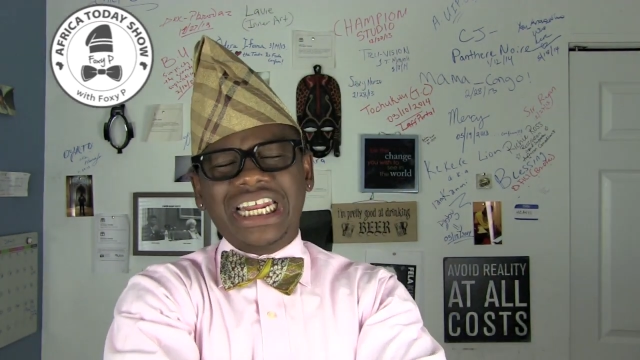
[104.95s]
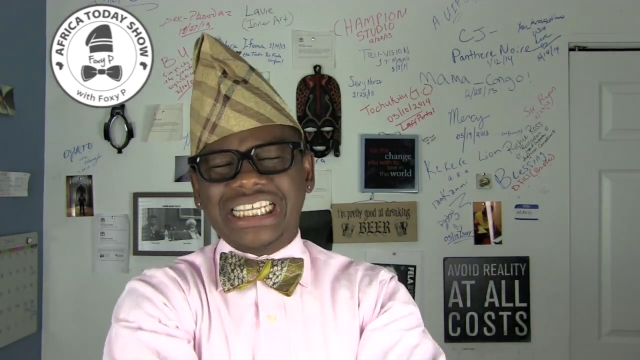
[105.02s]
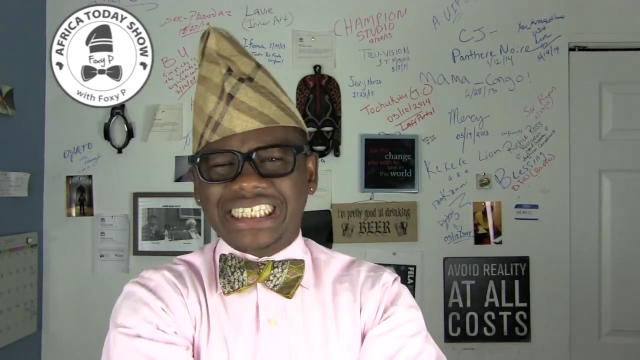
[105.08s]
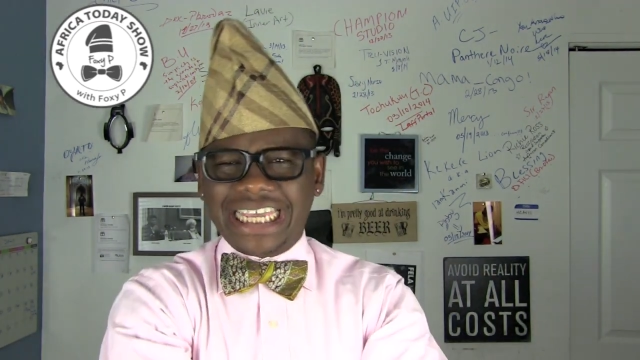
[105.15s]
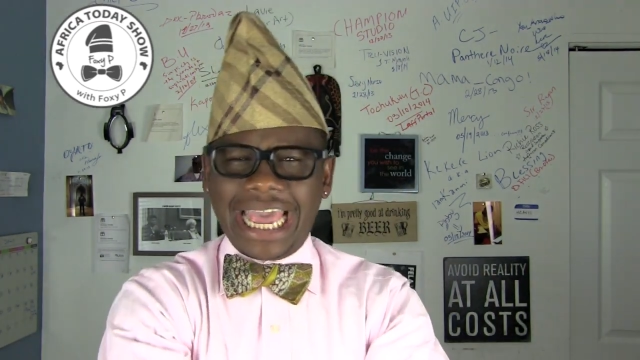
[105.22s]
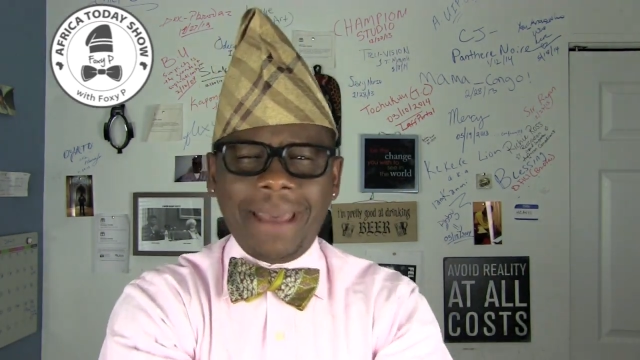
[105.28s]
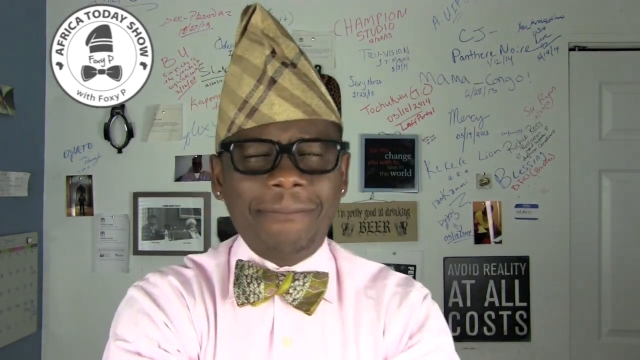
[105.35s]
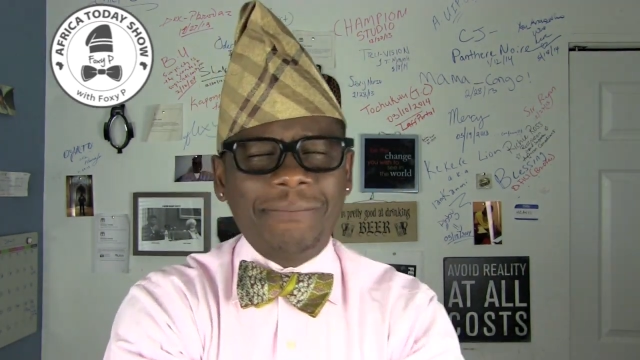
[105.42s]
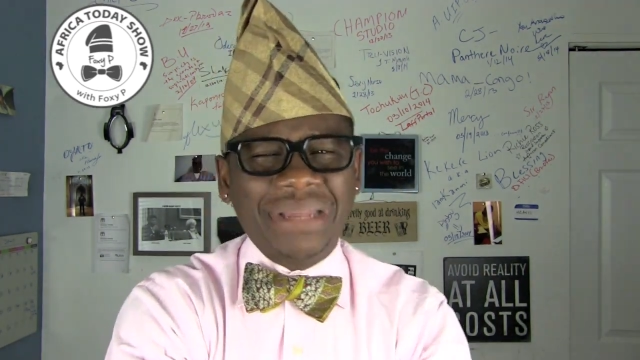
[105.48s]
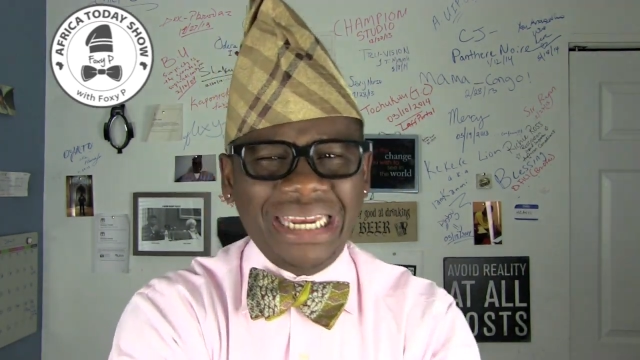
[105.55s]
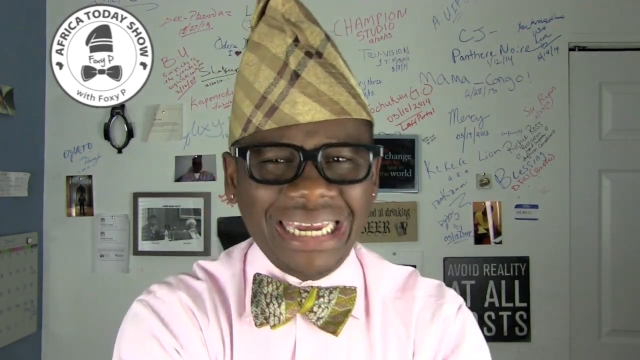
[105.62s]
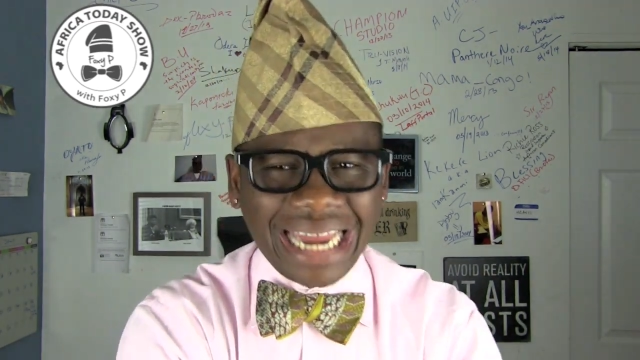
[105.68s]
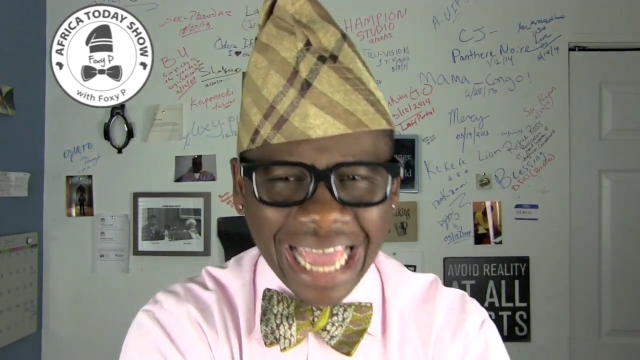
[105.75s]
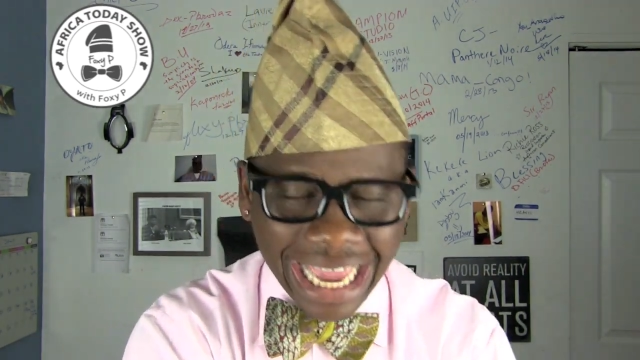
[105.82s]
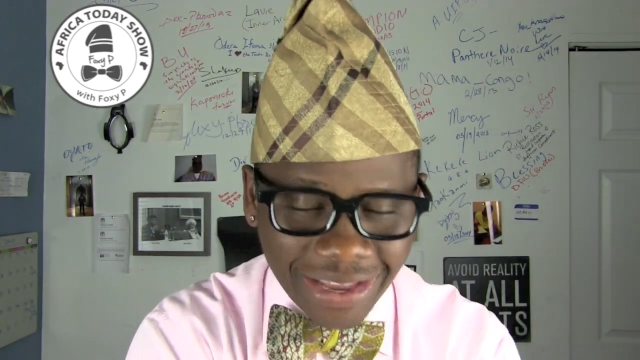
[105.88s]
This can't be
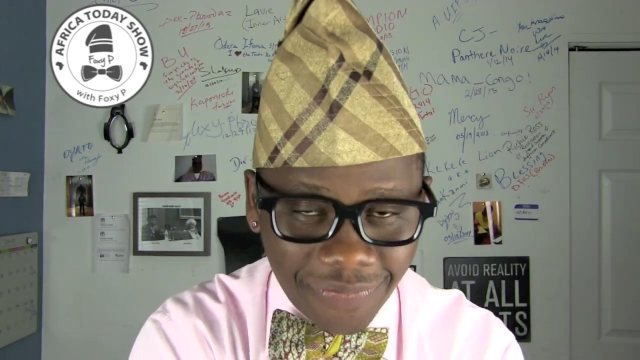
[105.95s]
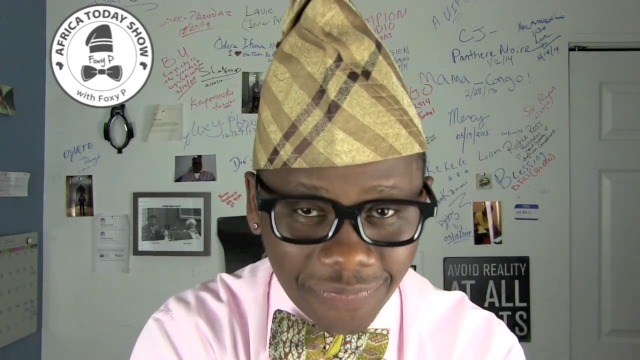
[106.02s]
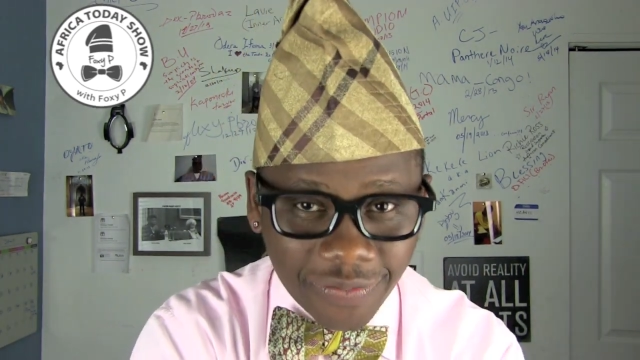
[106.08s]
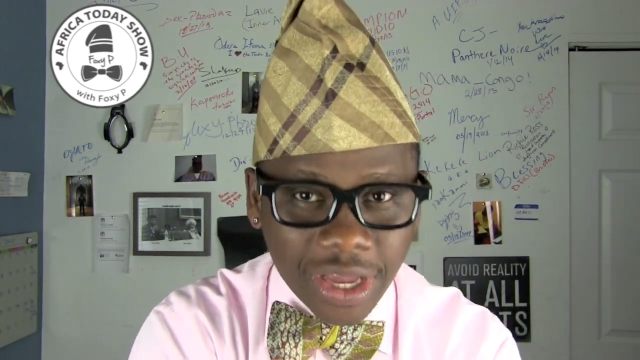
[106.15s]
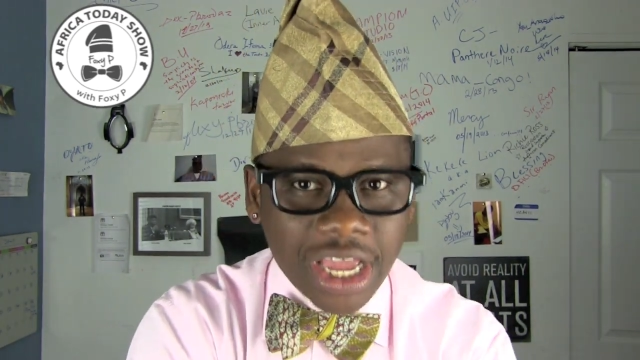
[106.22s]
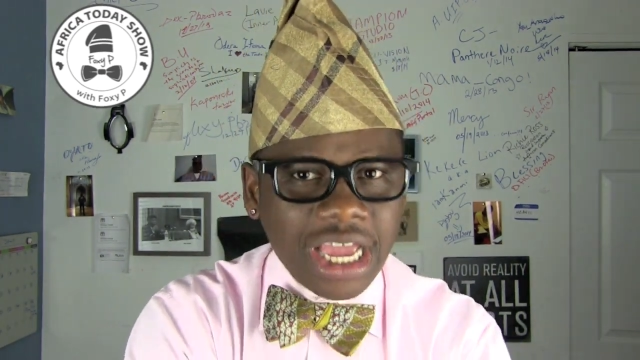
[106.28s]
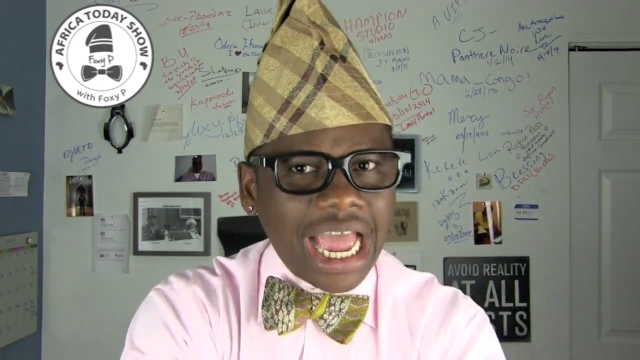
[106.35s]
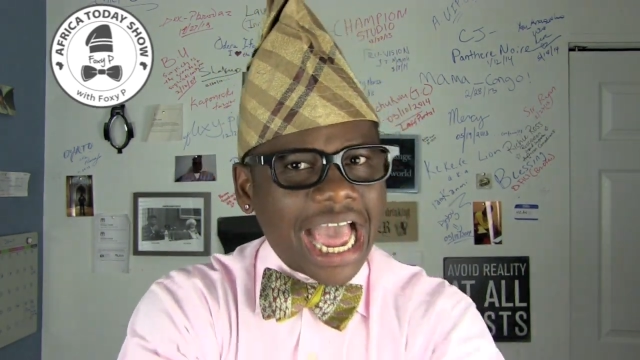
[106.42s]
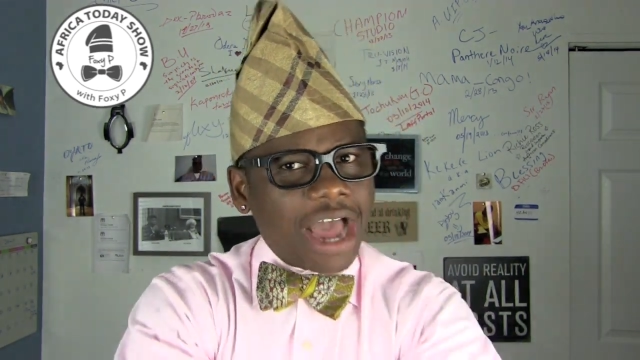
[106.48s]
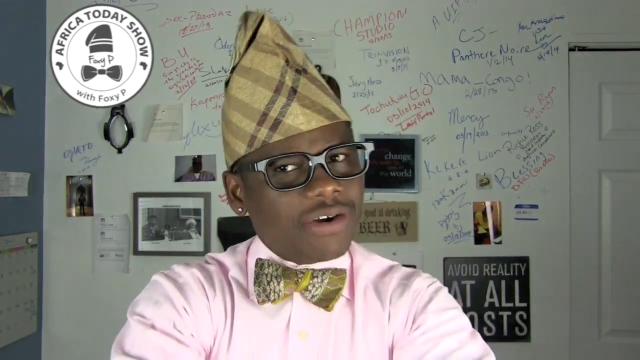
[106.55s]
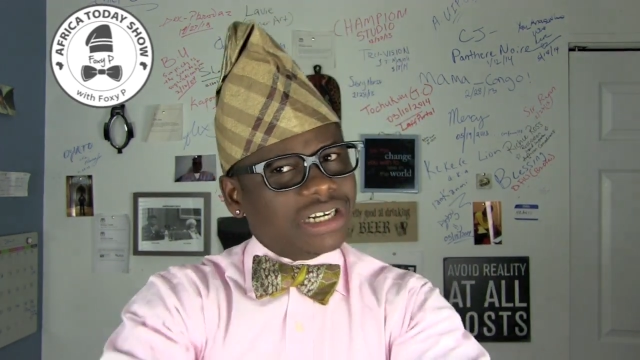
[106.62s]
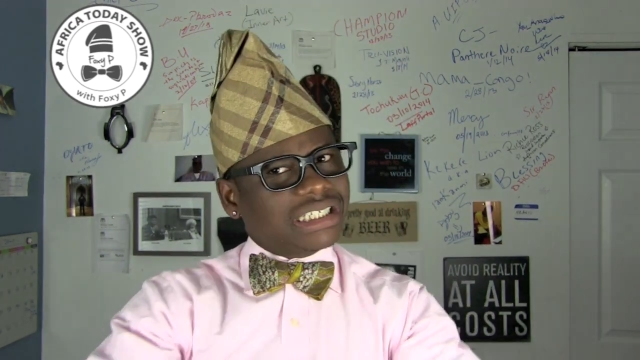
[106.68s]
life. I